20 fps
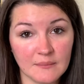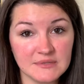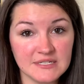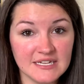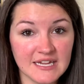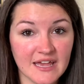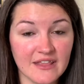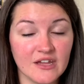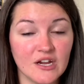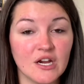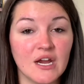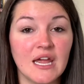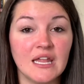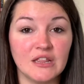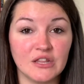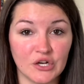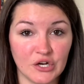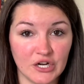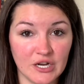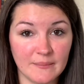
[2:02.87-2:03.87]
together and
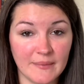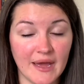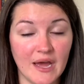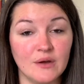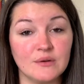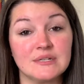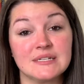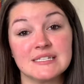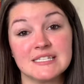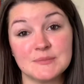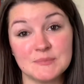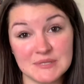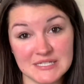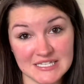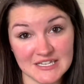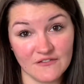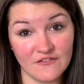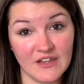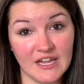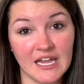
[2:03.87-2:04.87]
learn about
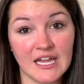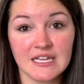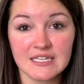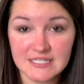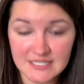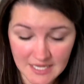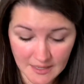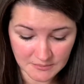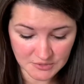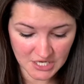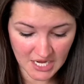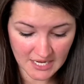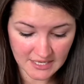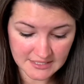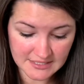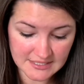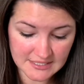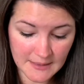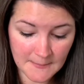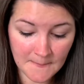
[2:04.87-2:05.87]
specific subjects.